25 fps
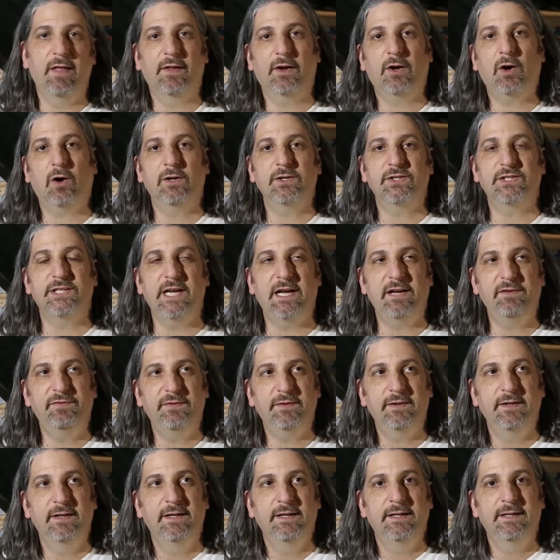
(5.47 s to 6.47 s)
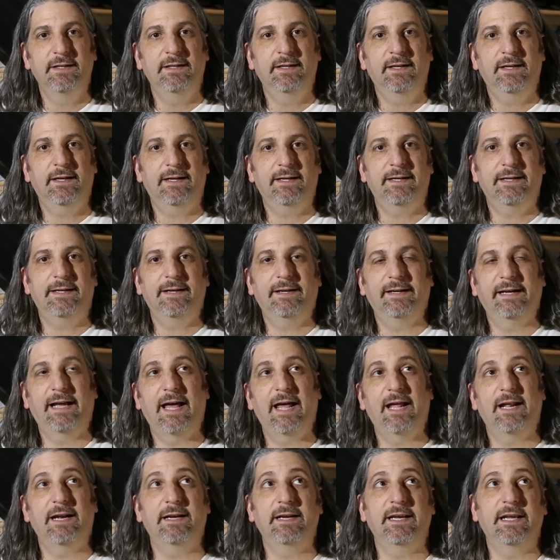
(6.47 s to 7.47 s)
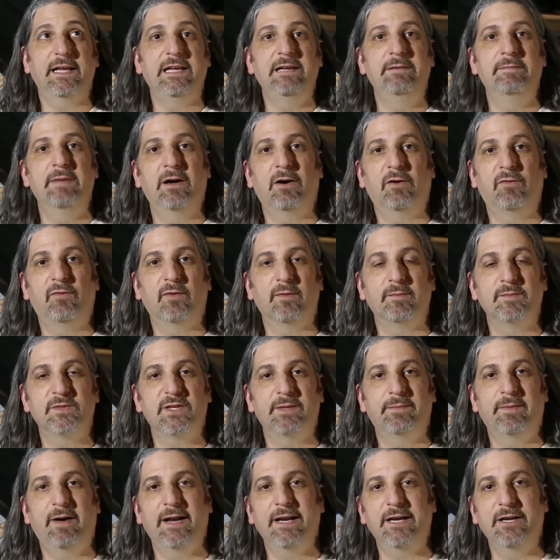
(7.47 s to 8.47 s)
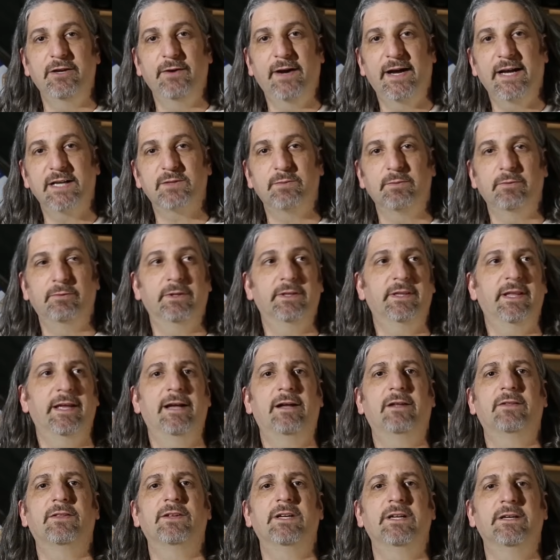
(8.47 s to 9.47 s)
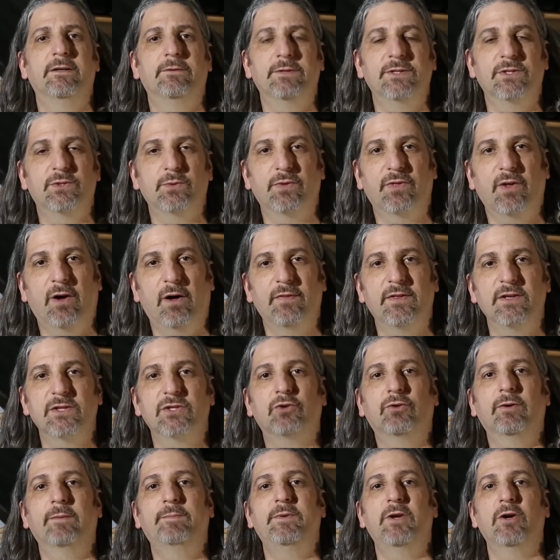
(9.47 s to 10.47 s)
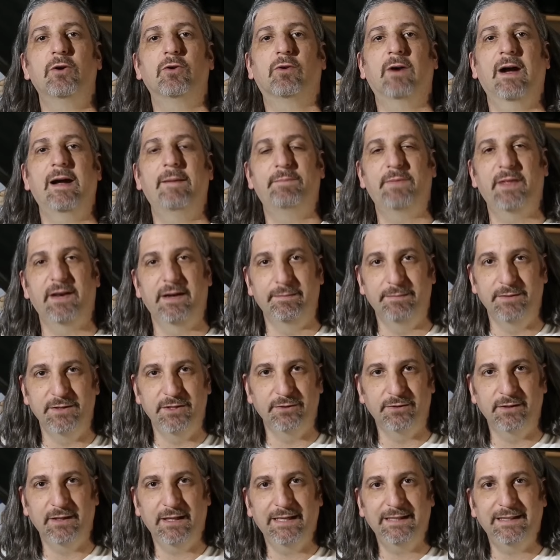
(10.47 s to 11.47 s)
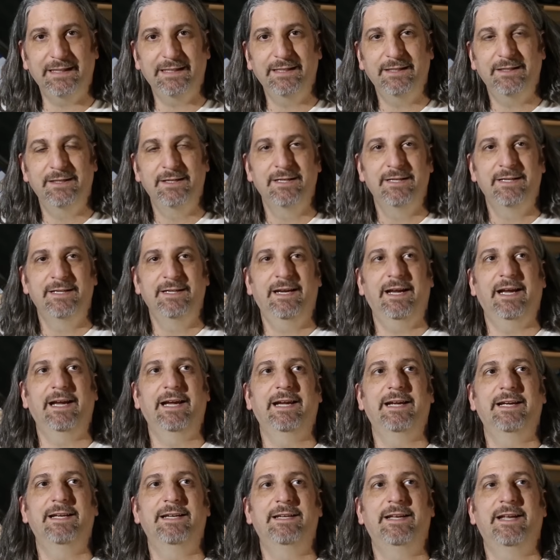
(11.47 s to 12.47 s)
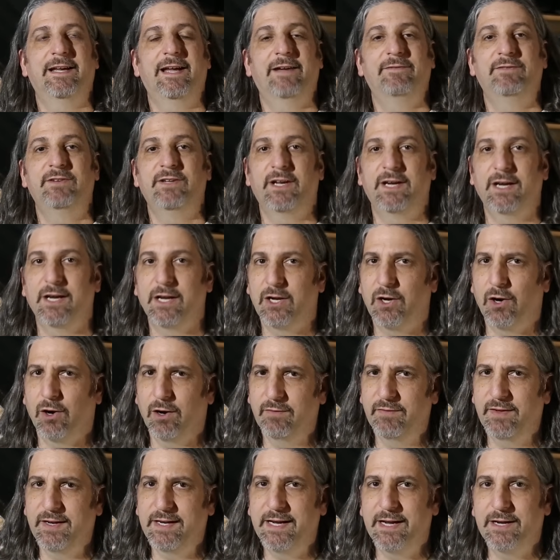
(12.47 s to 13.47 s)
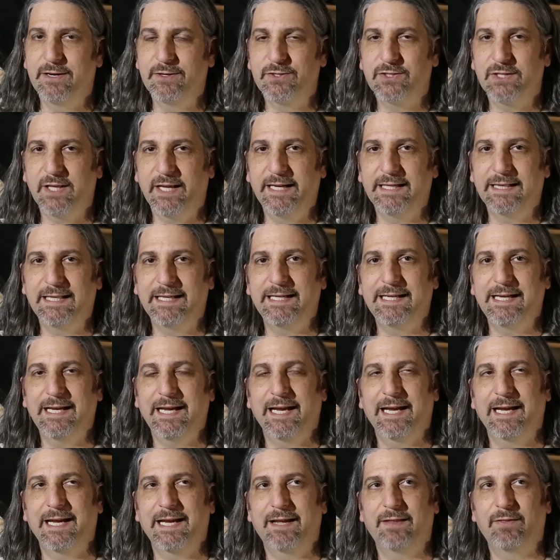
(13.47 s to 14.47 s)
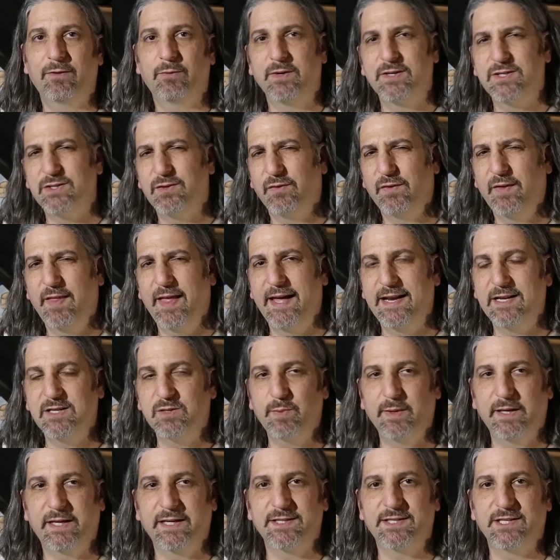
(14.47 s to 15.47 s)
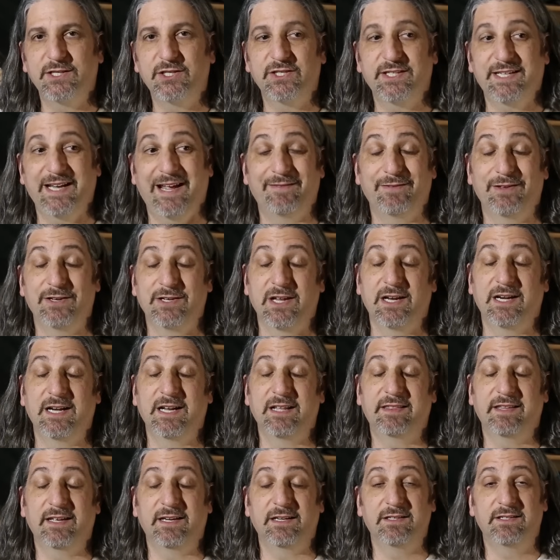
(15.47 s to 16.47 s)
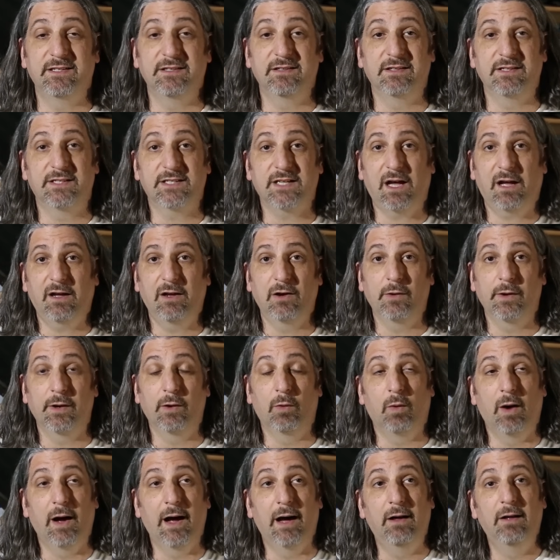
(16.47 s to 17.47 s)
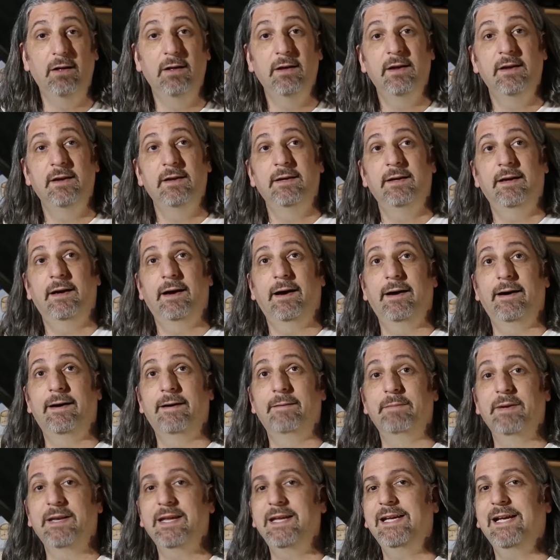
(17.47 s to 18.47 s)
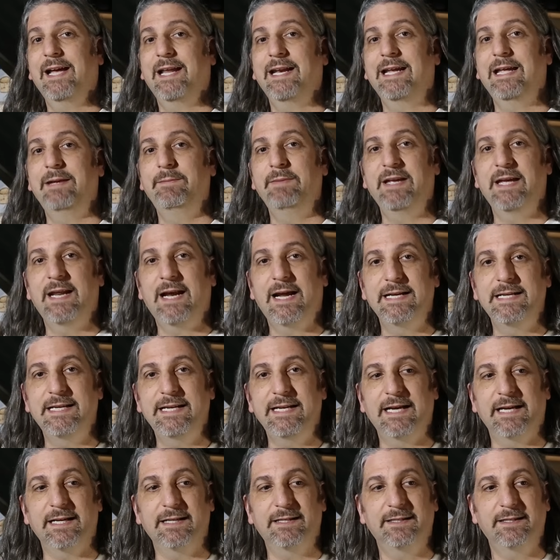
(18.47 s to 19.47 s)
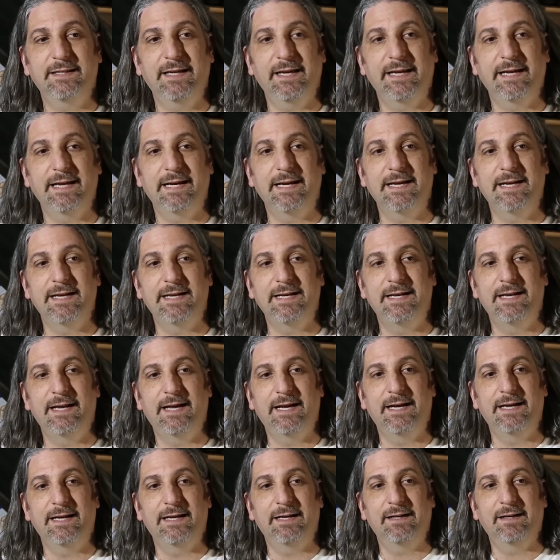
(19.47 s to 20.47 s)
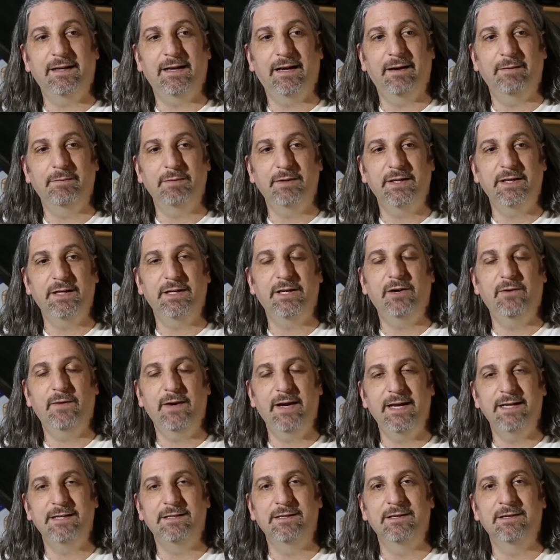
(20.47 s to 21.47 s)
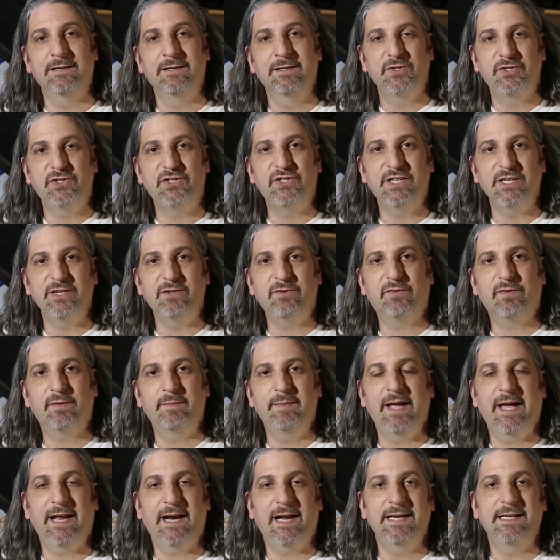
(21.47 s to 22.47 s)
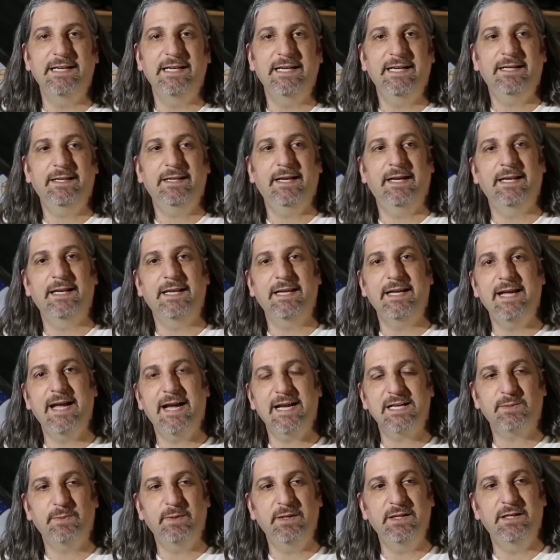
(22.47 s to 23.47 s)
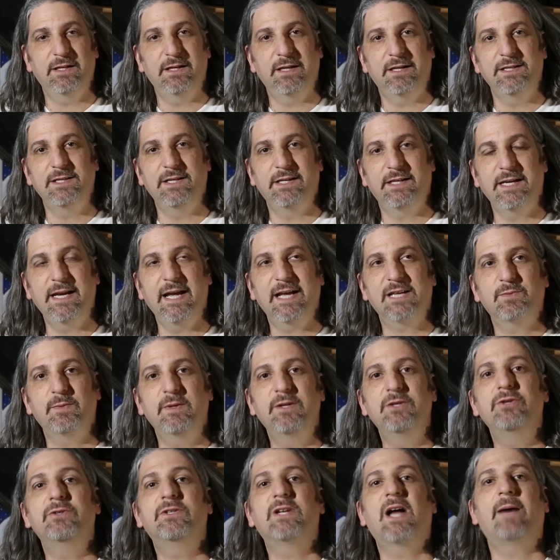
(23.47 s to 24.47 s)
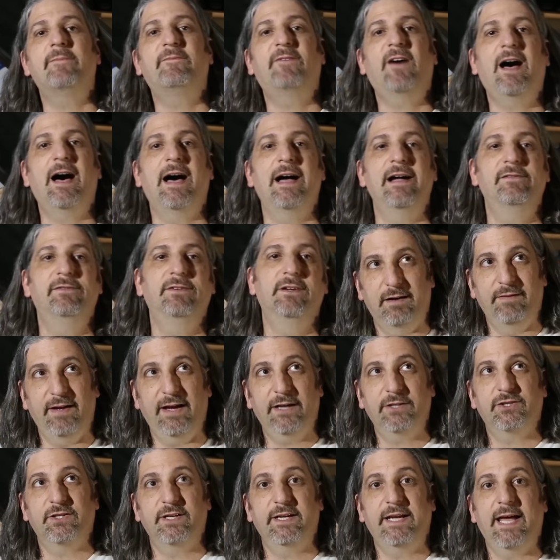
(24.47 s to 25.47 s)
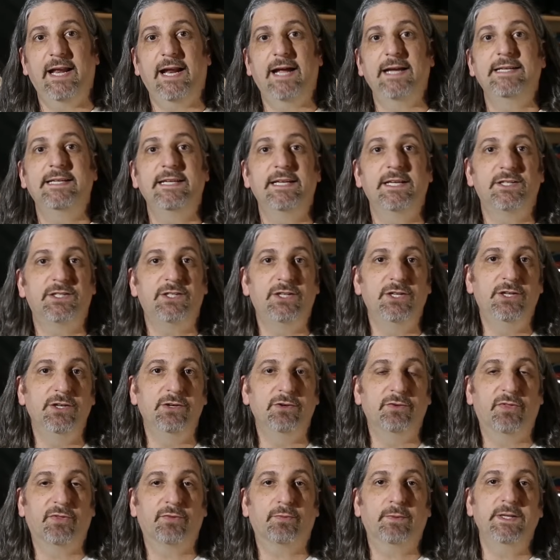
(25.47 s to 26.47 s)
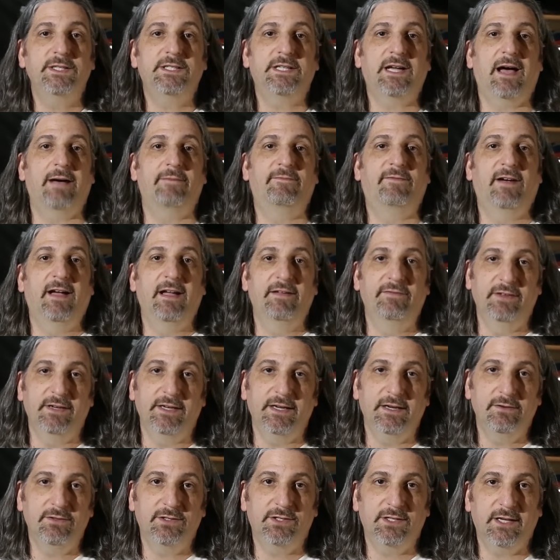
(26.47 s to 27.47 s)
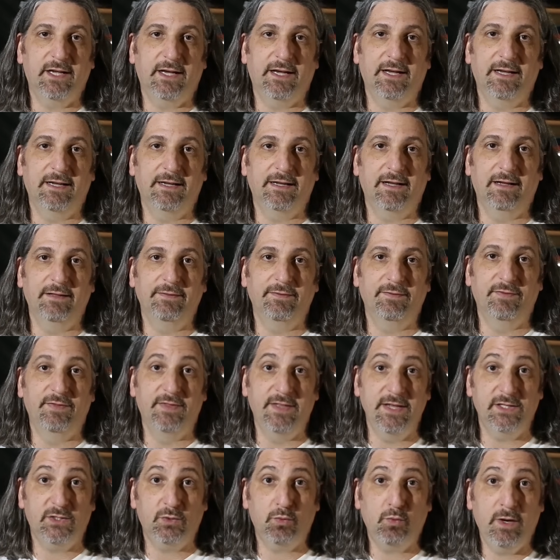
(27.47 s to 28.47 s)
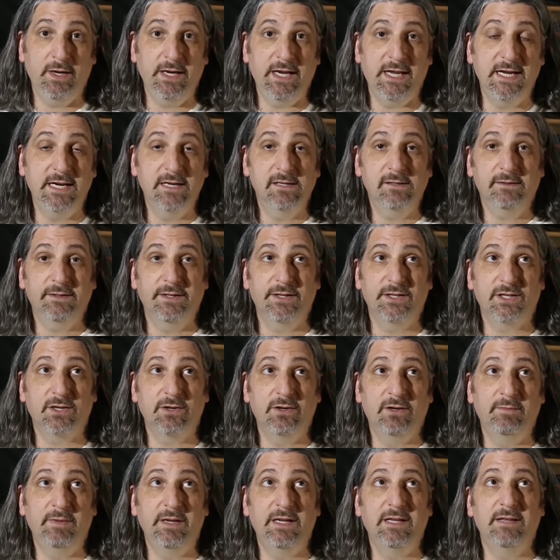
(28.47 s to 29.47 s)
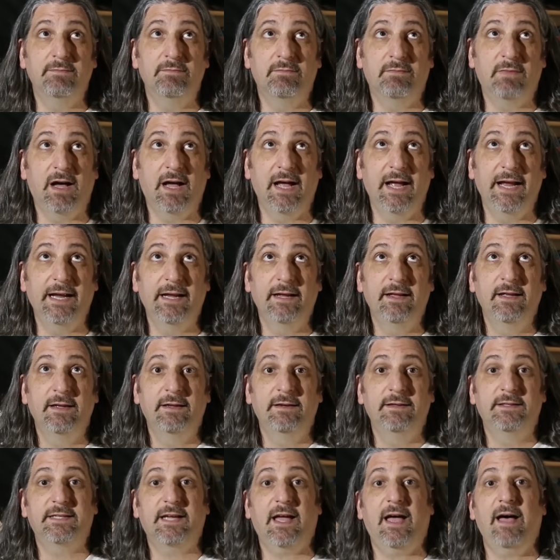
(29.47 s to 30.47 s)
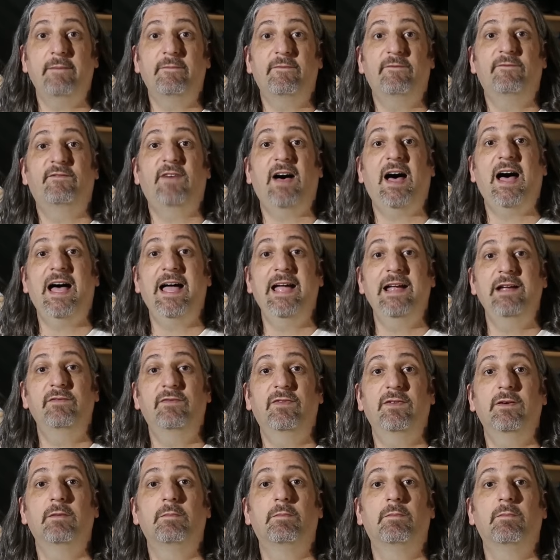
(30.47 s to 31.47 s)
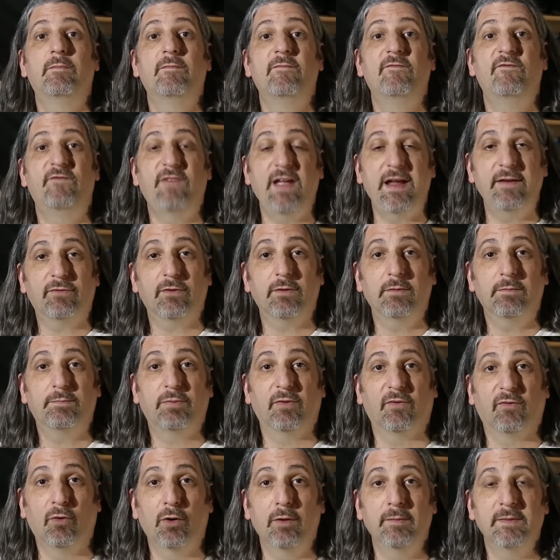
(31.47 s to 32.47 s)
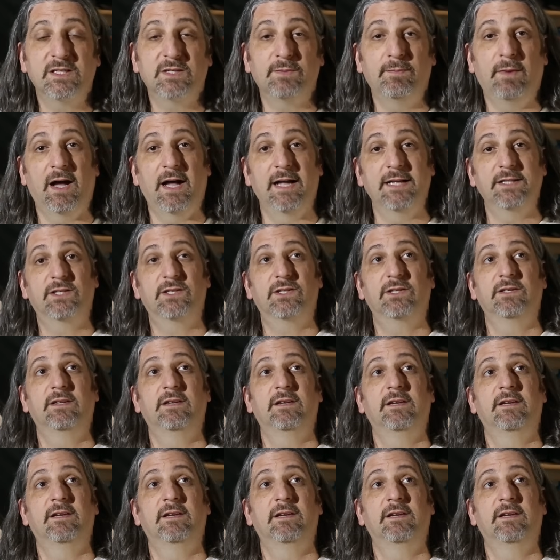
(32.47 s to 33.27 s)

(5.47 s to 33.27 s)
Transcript: the car stuff. I got an email from somebody who asked me what the hell the deal was with all this crypto crap that I've been doing lately, and I haven't done any car videos lately, and the reason for that is because I just haven't done anything to the Tahoe in a while. But he kind of gave me an idea, and I'm going to go ahead and steal from that idea, and he asked me to do top 5. I've actually got ideas to do 3 top 5 videos. This one here is going to be my top 5 favorite performance mods,